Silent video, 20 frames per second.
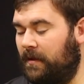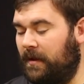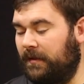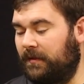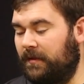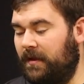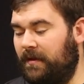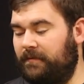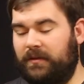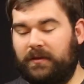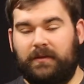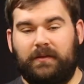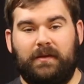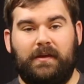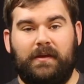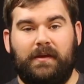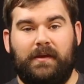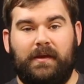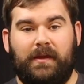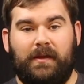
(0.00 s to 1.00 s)
I love it.
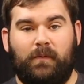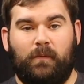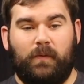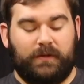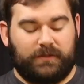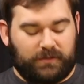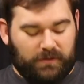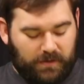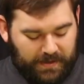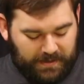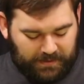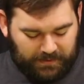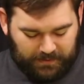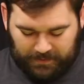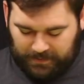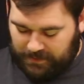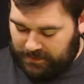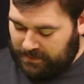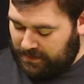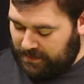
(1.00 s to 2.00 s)
And it works great.
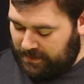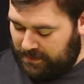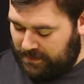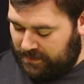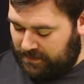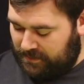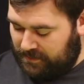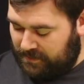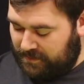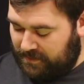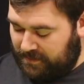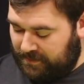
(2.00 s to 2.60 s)
And